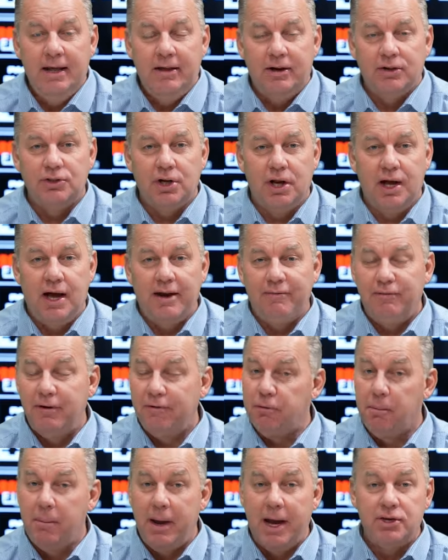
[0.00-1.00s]
There's a lot of
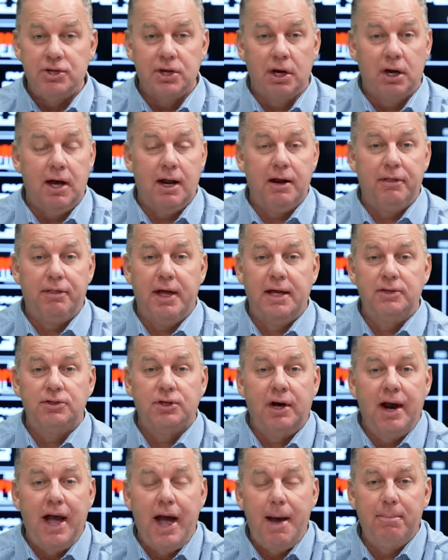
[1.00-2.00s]
information, a lot of things
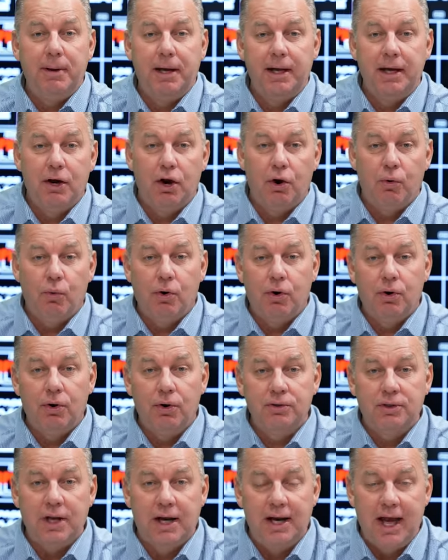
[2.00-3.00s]
that are happening in our
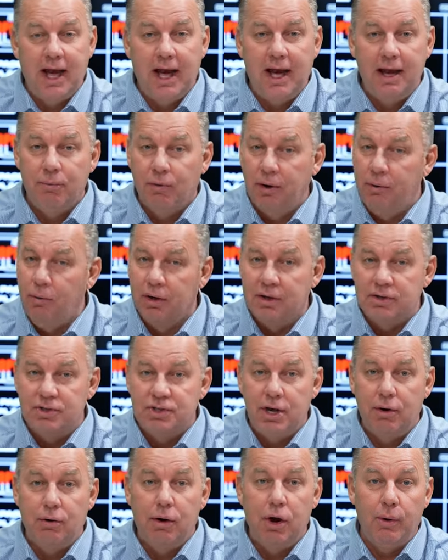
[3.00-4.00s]
world today, and we want to
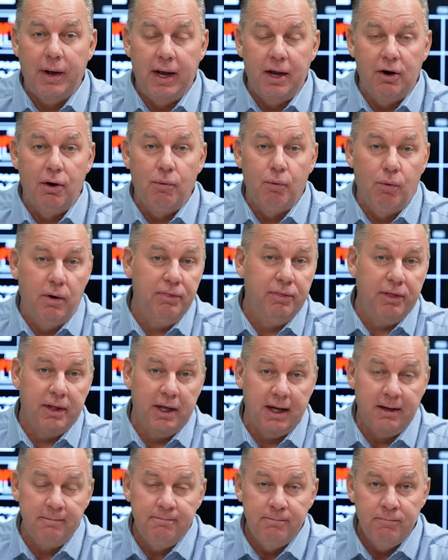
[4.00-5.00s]
zero in on one
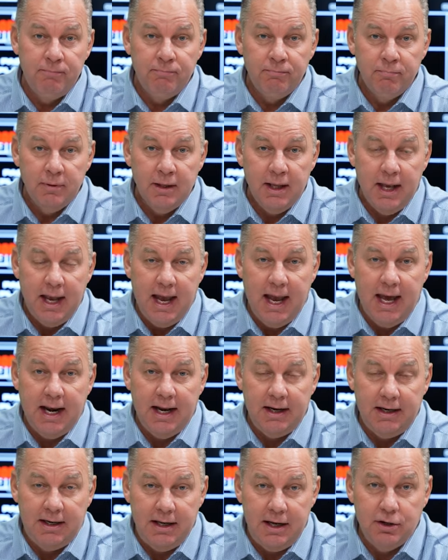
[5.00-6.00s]
thing,
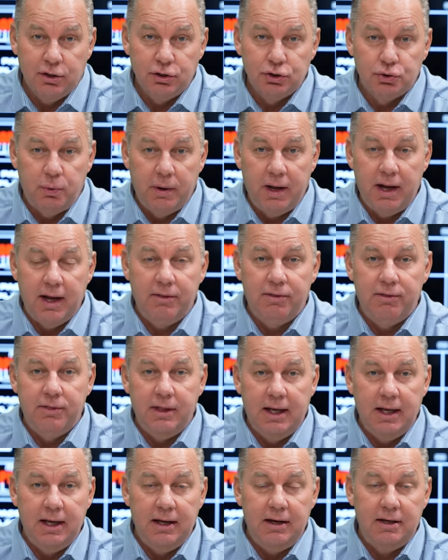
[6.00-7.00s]
and it deals with
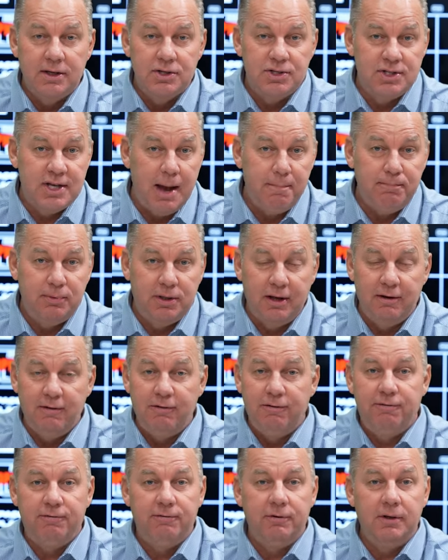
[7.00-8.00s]
the
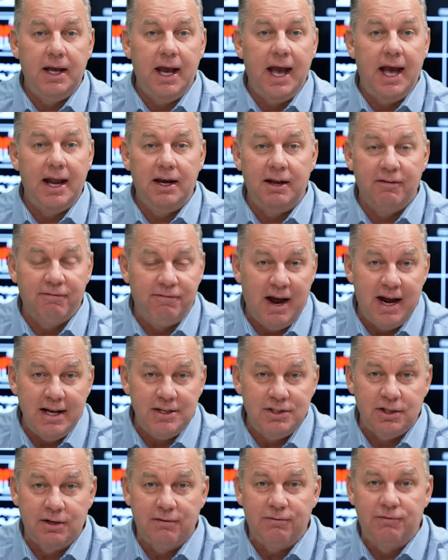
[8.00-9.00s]
deceptive and
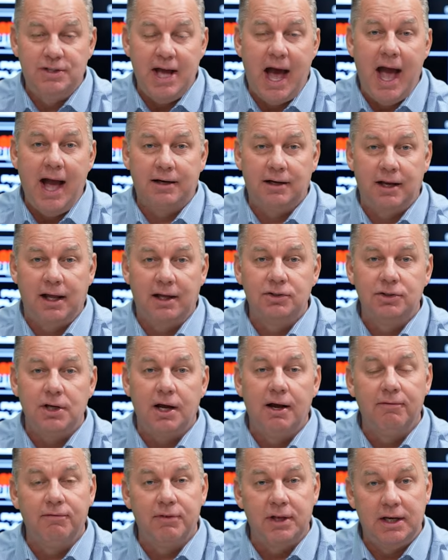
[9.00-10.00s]
divisive tactics
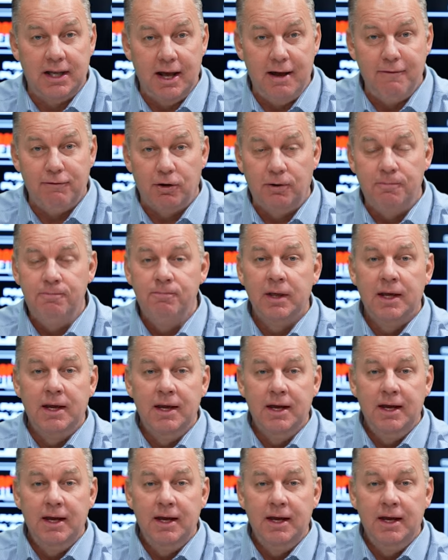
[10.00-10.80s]
of the devil